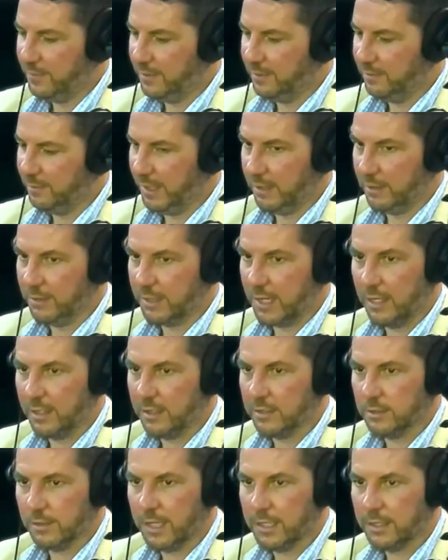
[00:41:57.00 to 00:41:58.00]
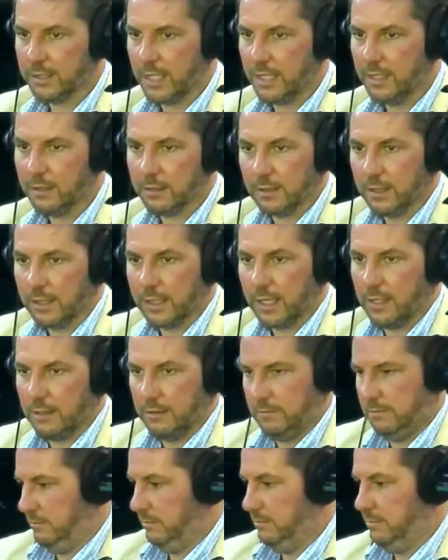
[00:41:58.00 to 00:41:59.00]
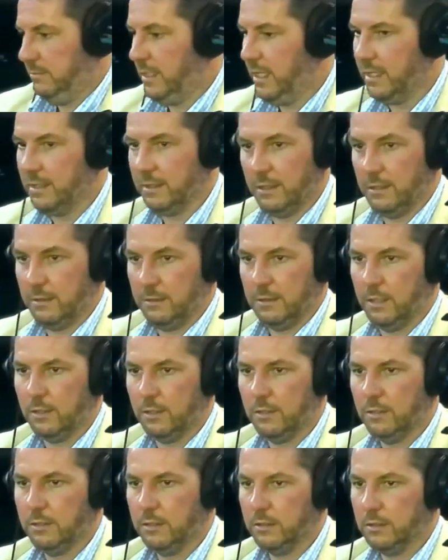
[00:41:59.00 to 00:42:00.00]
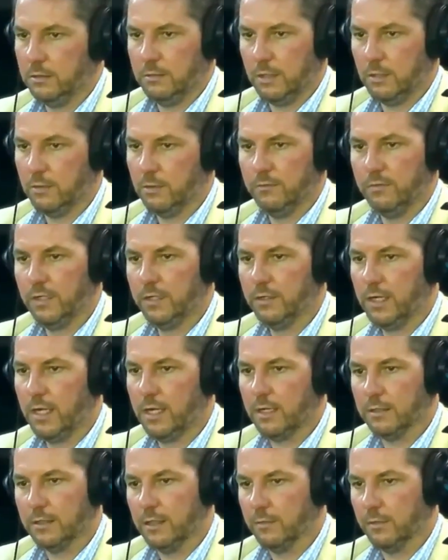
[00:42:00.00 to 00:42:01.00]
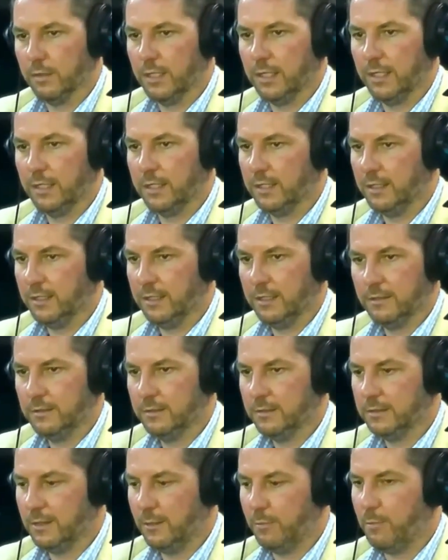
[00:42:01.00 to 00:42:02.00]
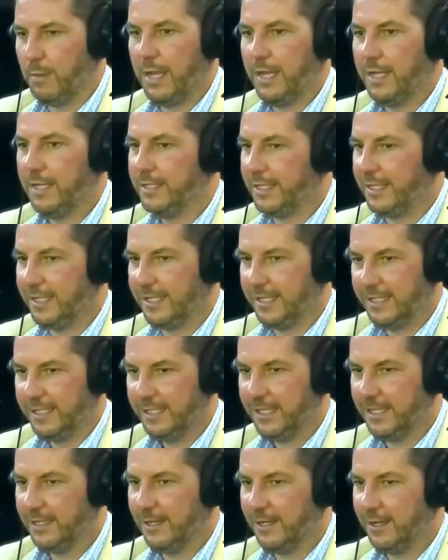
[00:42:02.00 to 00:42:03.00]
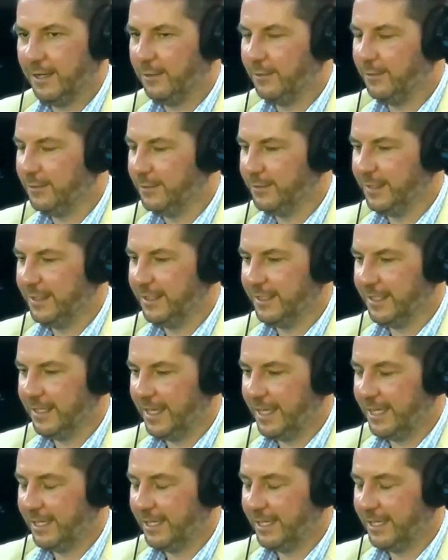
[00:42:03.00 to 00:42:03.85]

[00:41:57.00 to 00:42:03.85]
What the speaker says: my other colleagues are out of town. And they couldn't figure it out. They were demanding, I